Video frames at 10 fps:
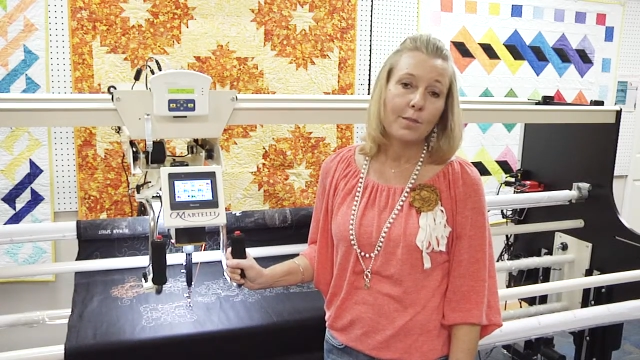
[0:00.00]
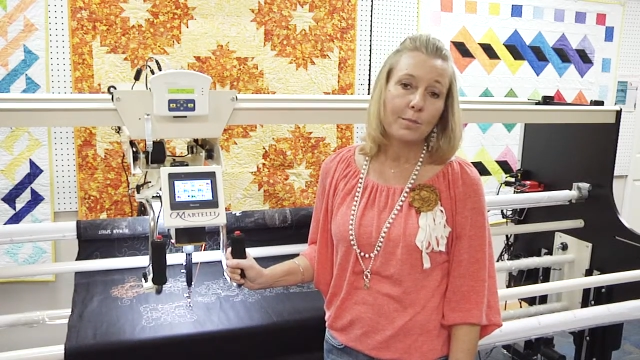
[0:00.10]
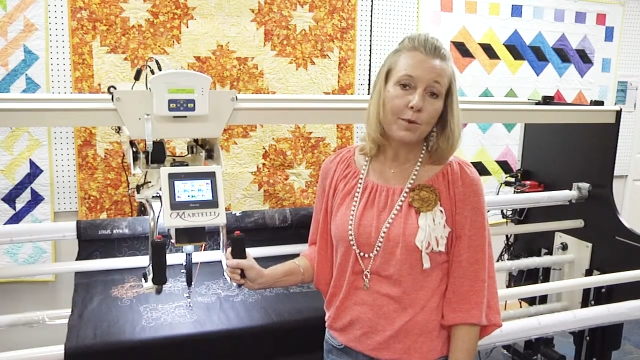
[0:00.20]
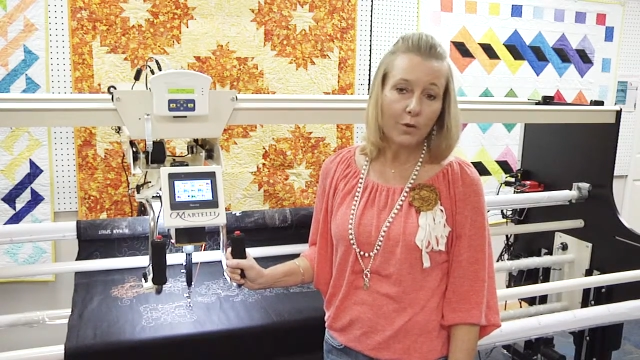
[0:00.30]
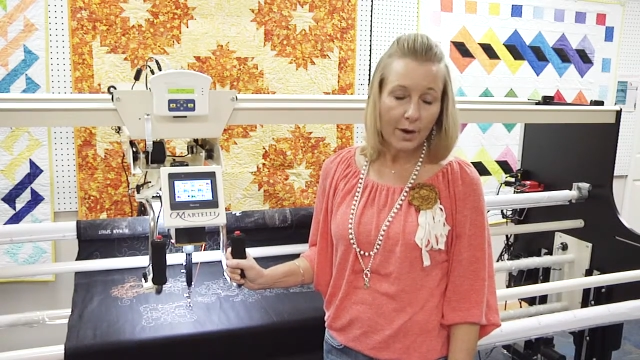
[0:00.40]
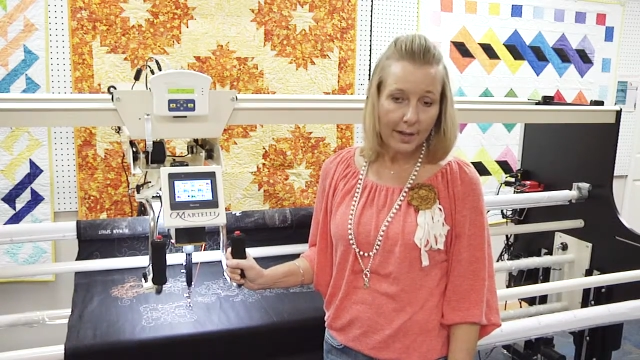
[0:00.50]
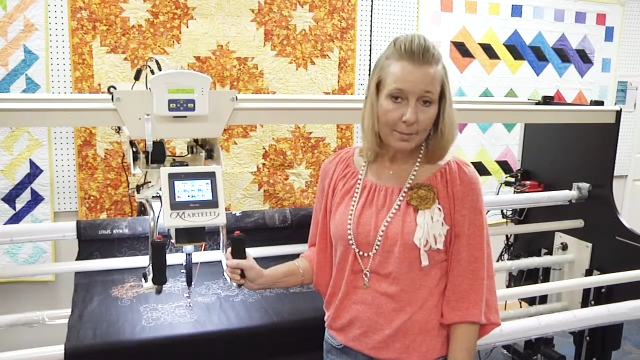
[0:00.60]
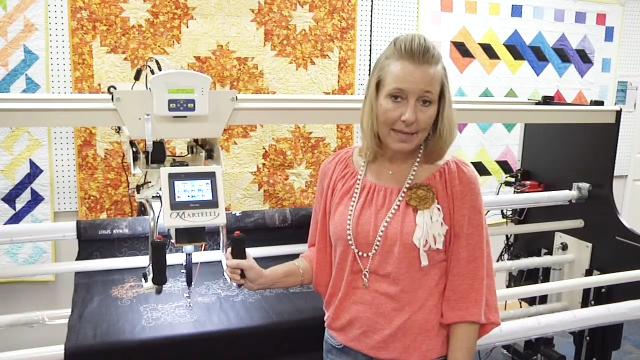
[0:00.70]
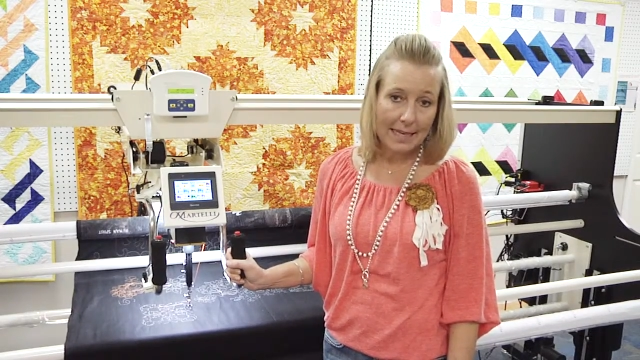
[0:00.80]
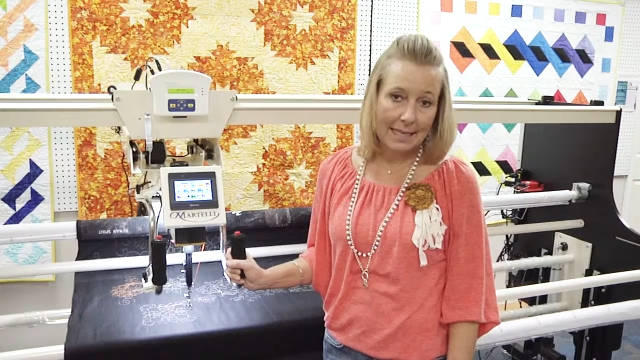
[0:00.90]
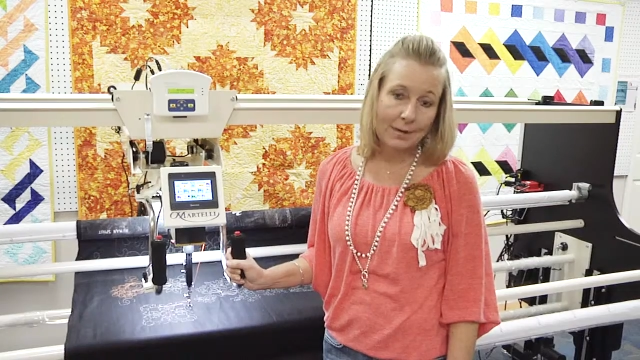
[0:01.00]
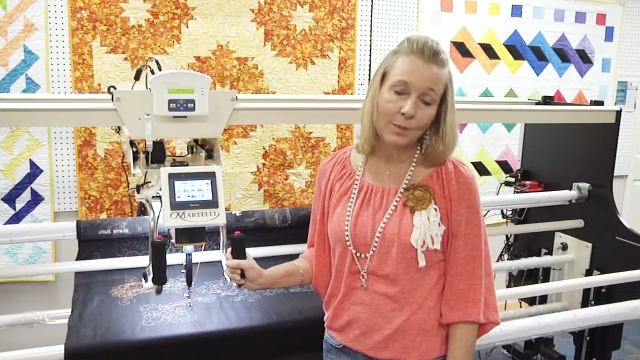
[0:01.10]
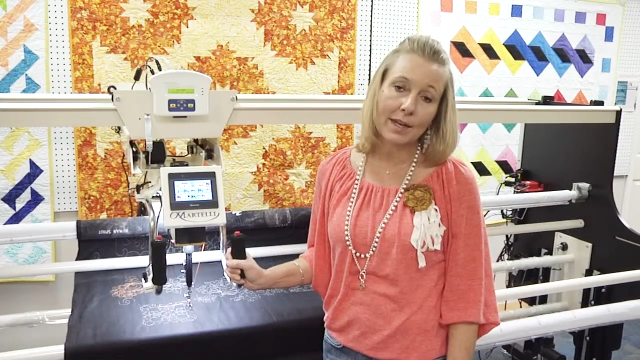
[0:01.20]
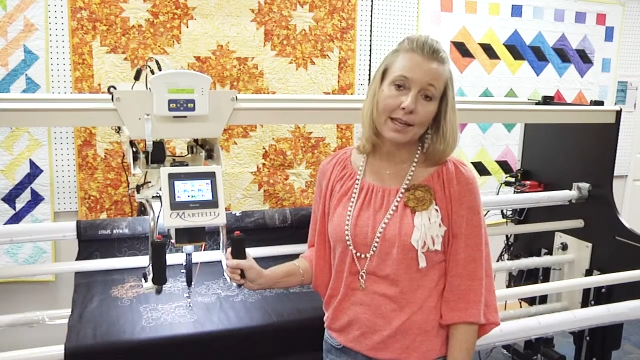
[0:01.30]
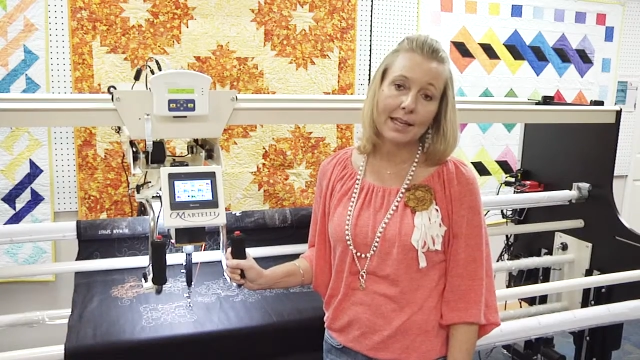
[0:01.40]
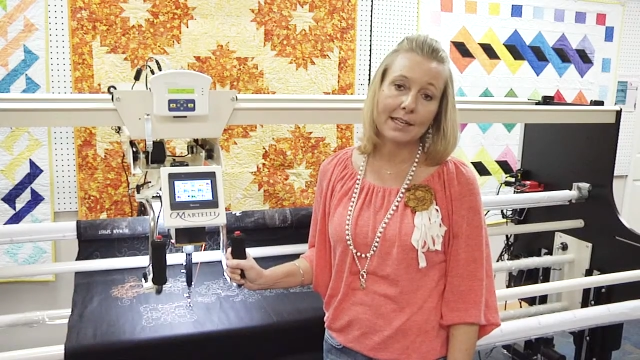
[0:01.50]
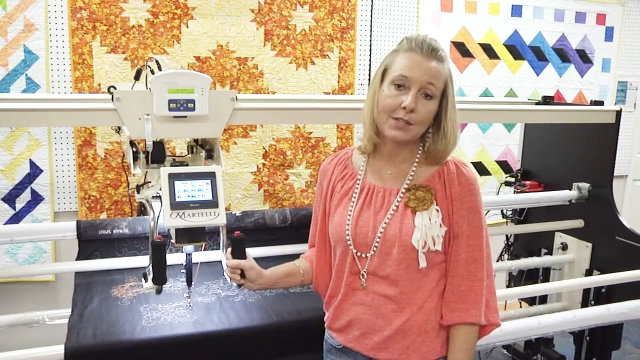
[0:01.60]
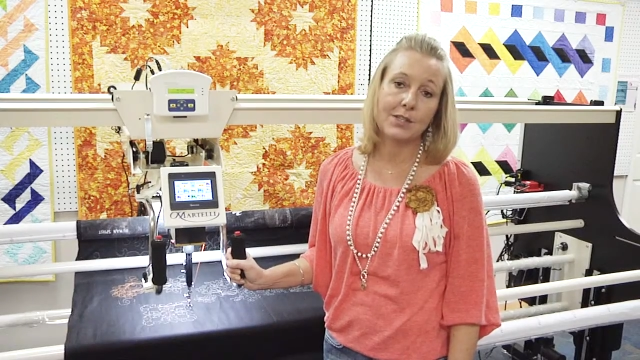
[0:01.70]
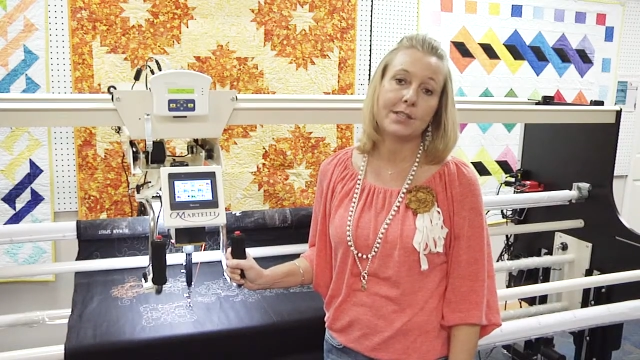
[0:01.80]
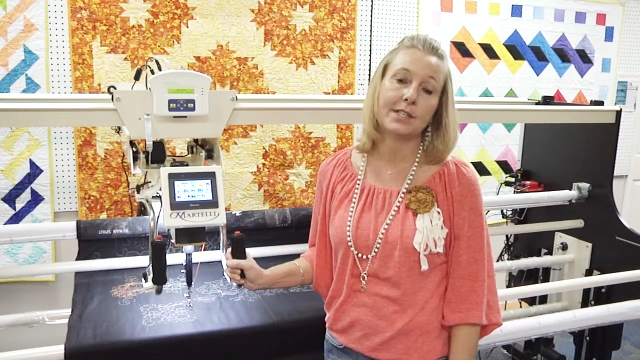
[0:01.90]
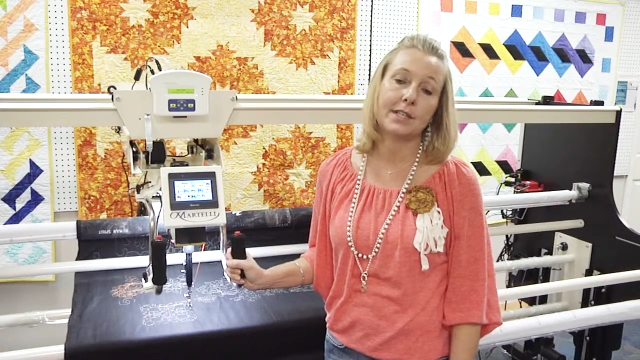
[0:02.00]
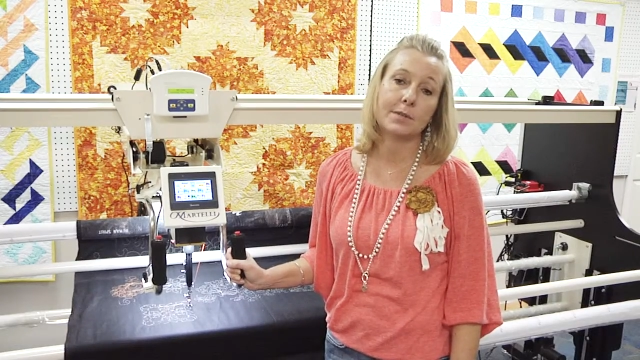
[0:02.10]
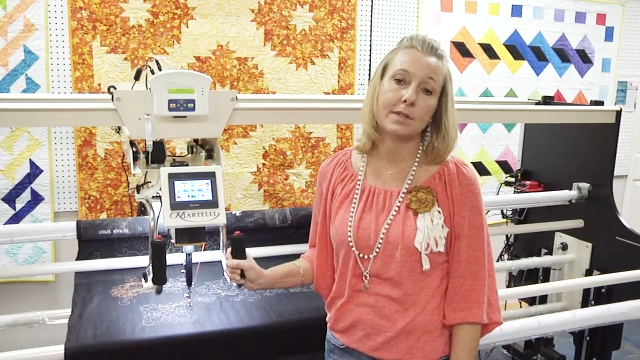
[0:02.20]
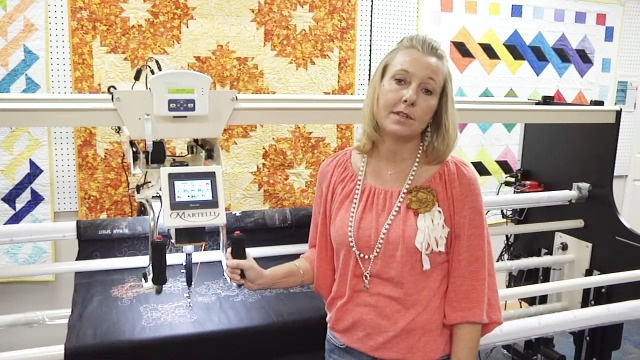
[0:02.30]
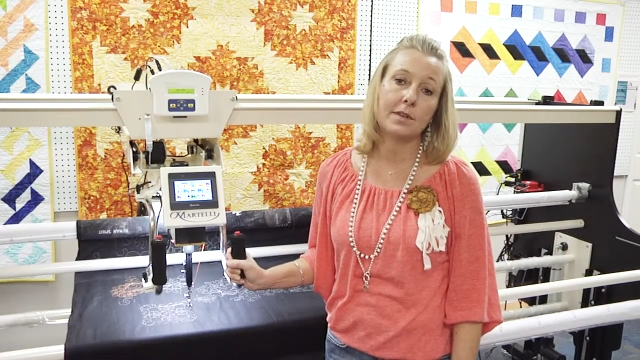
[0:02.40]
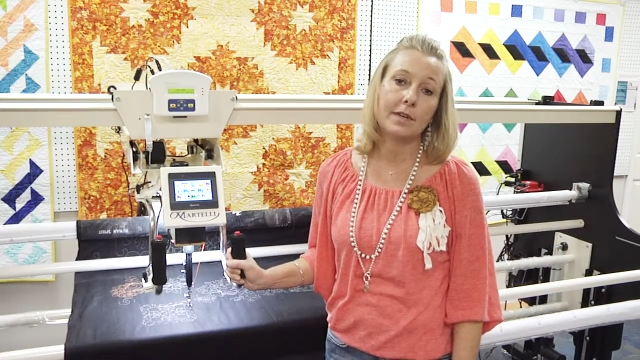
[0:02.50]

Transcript: Before I begin, what I'd like to discuss with you